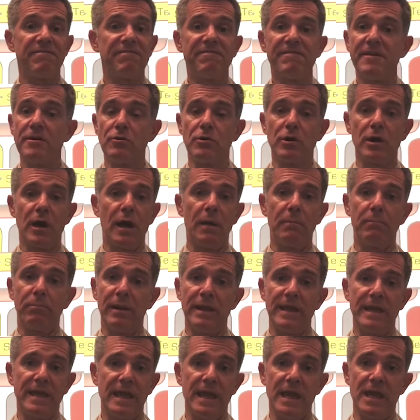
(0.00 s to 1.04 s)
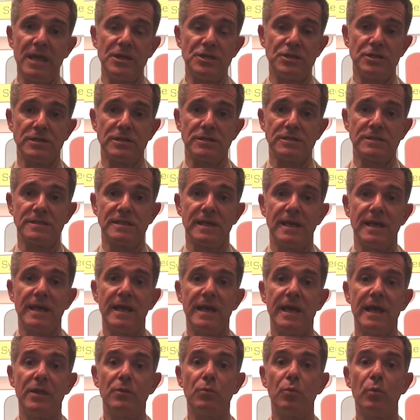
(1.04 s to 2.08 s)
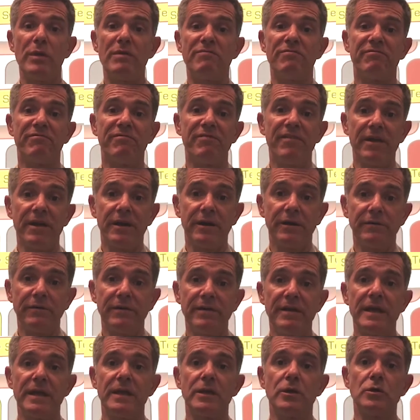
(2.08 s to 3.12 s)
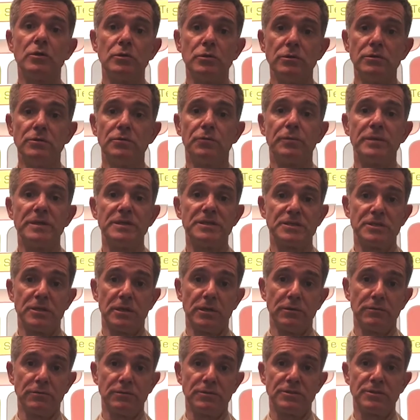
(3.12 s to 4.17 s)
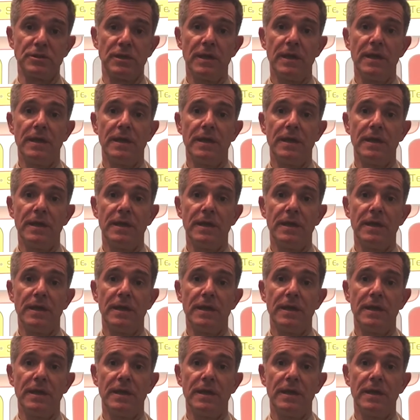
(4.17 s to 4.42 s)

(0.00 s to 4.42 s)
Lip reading: few complications, and with very good results,